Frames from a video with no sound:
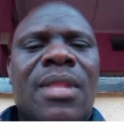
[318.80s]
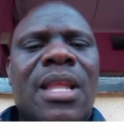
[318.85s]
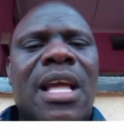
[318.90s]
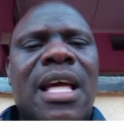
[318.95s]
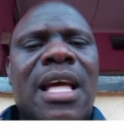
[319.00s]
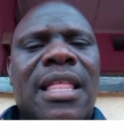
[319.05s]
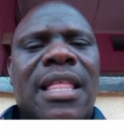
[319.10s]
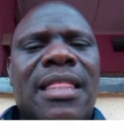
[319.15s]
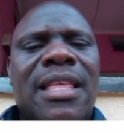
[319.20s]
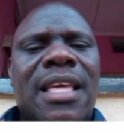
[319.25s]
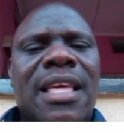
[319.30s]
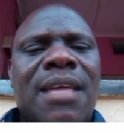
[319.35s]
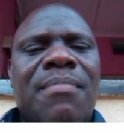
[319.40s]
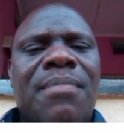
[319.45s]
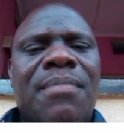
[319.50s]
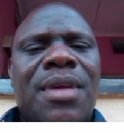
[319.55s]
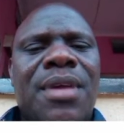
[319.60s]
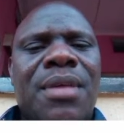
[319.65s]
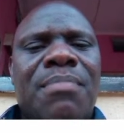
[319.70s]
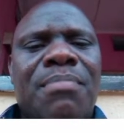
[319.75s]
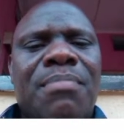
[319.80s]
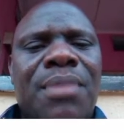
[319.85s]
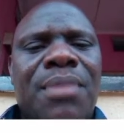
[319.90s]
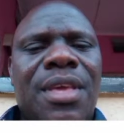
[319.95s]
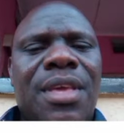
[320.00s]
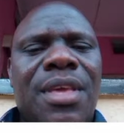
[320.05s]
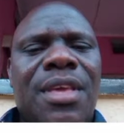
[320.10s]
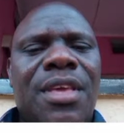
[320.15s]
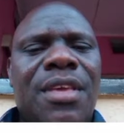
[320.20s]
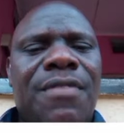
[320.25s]
and there may
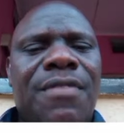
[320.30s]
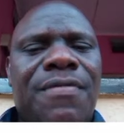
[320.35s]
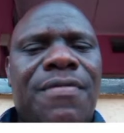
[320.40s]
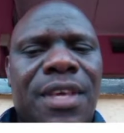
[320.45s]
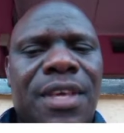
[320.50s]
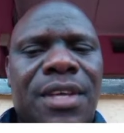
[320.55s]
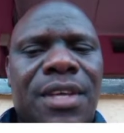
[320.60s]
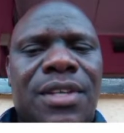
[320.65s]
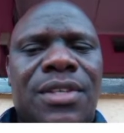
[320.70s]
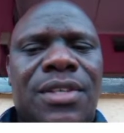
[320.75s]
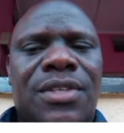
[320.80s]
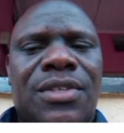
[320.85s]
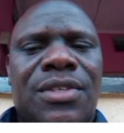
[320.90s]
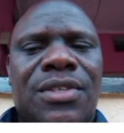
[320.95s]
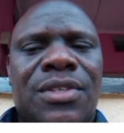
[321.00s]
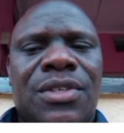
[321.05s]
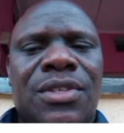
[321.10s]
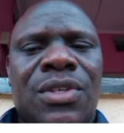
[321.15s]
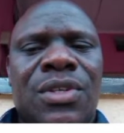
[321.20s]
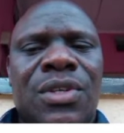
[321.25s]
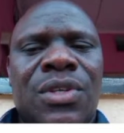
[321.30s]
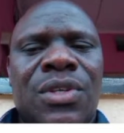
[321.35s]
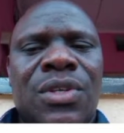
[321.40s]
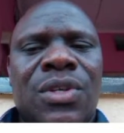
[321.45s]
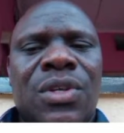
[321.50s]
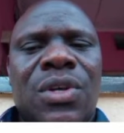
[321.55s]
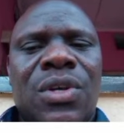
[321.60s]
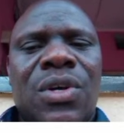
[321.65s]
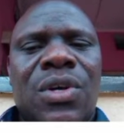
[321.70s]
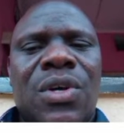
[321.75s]
be effects
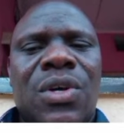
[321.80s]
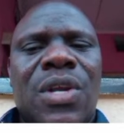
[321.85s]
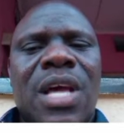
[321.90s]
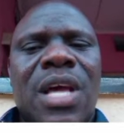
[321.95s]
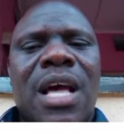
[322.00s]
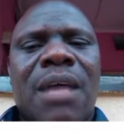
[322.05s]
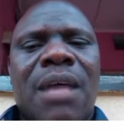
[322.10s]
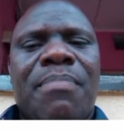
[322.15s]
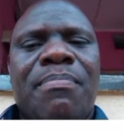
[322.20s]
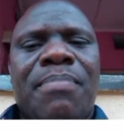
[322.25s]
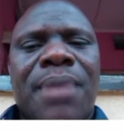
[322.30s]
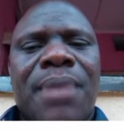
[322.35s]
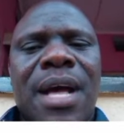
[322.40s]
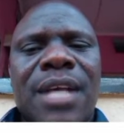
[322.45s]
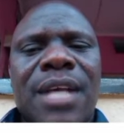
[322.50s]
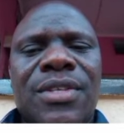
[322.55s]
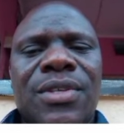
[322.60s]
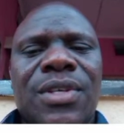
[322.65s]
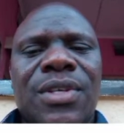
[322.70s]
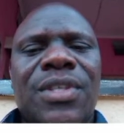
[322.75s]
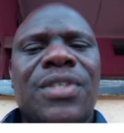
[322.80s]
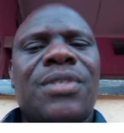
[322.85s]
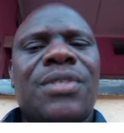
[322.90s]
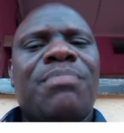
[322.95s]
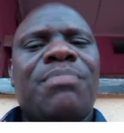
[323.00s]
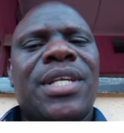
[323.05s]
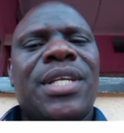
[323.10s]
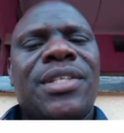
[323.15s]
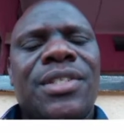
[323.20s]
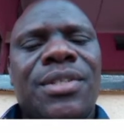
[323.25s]
on a person's
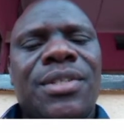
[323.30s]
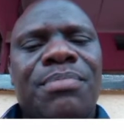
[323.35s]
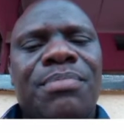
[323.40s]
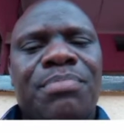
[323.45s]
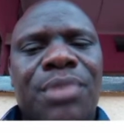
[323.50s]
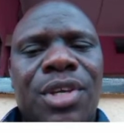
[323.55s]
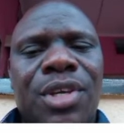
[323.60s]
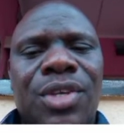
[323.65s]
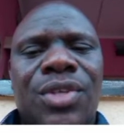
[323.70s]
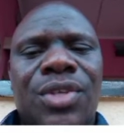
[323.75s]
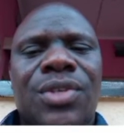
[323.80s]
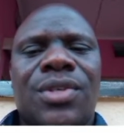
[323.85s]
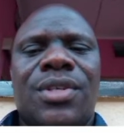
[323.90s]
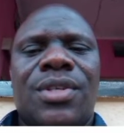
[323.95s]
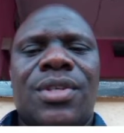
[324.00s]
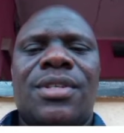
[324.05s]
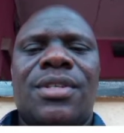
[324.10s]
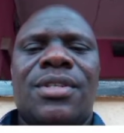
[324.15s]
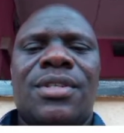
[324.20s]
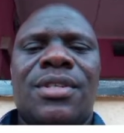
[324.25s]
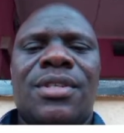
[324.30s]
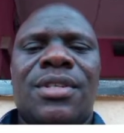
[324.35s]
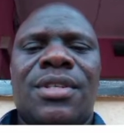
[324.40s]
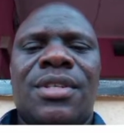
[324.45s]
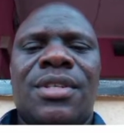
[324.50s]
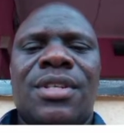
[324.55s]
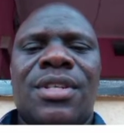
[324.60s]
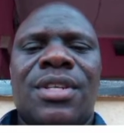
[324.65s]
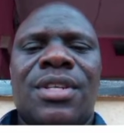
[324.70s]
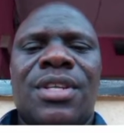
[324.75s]
participation
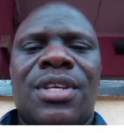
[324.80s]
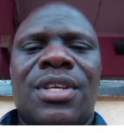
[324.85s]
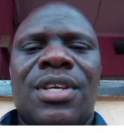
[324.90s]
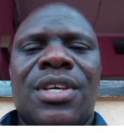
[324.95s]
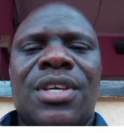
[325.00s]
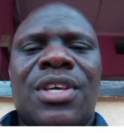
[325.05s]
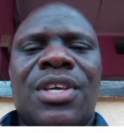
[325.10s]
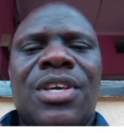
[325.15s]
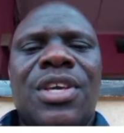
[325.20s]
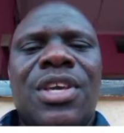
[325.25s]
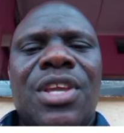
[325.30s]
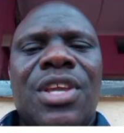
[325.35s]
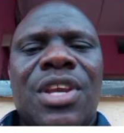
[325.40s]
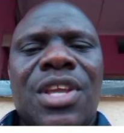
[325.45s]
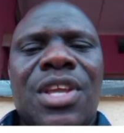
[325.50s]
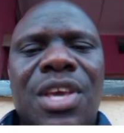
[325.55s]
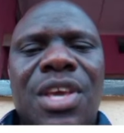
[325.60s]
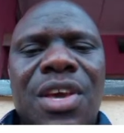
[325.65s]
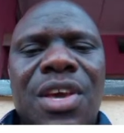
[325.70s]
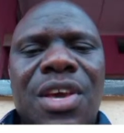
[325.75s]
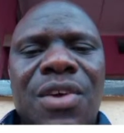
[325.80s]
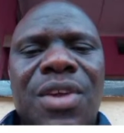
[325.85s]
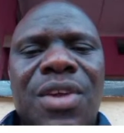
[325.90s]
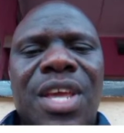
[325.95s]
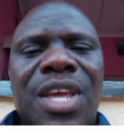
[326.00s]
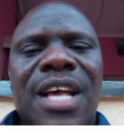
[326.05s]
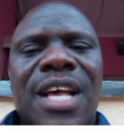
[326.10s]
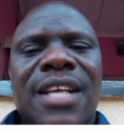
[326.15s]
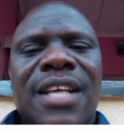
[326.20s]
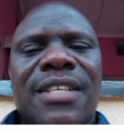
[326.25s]
in
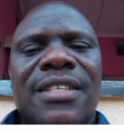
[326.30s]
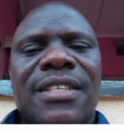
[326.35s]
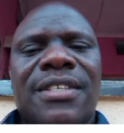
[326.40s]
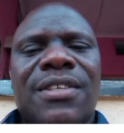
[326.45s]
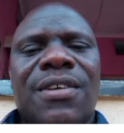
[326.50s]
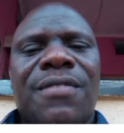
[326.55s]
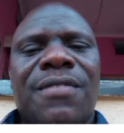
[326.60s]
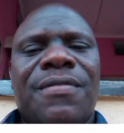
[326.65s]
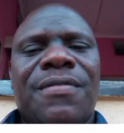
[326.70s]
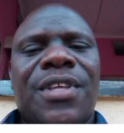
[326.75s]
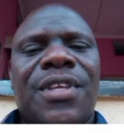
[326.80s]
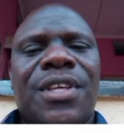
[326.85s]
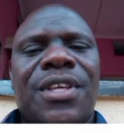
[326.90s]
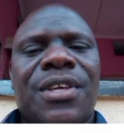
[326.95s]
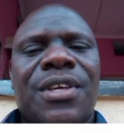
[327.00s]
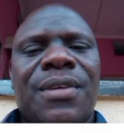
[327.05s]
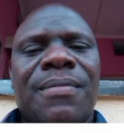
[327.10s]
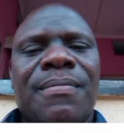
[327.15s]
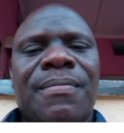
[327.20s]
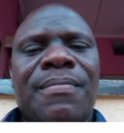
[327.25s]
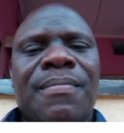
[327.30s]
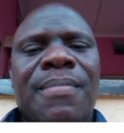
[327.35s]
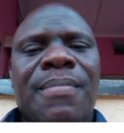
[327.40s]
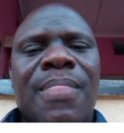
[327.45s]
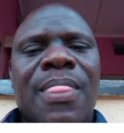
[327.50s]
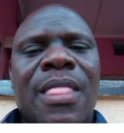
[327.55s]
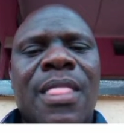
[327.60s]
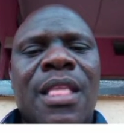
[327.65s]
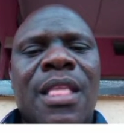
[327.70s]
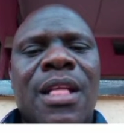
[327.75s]
areas of the
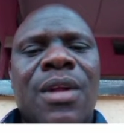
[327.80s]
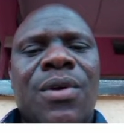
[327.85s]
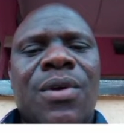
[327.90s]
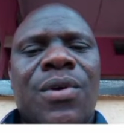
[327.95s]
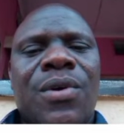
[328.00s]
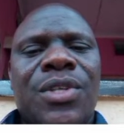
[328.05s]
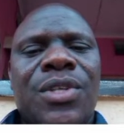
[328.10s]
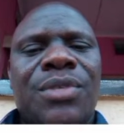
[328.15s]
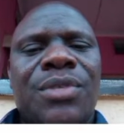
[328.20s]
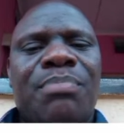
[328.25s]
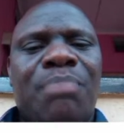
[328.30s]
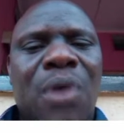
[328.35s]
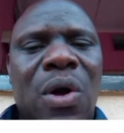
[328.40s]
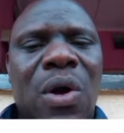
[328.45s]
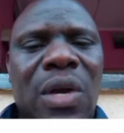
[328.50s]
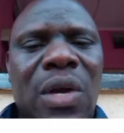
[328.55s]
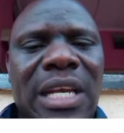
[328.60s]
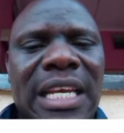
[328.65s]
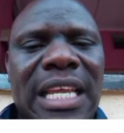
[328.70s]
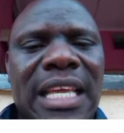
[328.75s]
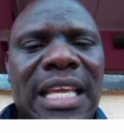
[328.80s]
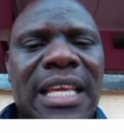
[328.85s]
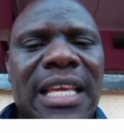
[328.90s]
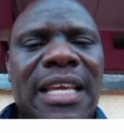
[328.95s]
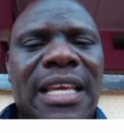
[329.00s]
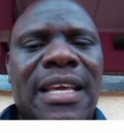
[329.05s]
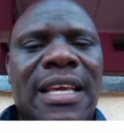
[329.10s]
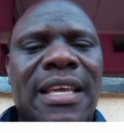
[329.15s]
corresponding